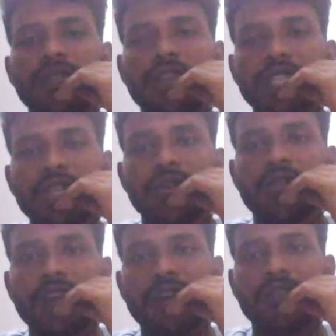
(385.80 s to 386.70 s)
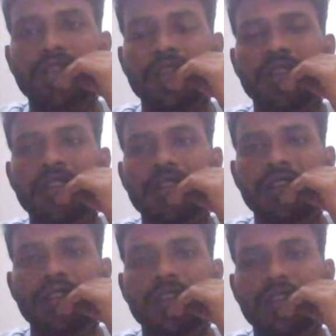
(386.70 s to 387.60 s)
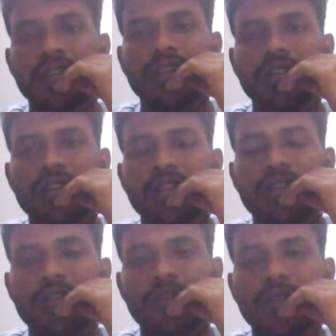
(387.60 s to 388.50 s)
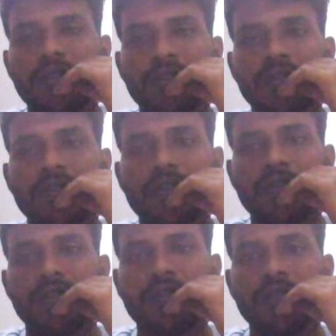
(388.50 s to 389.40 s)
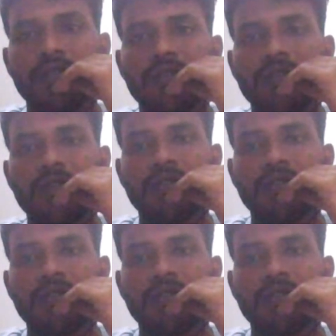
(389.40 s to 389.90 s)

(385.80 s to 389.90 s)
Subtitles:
bitstream is the package of values, zeros and ones.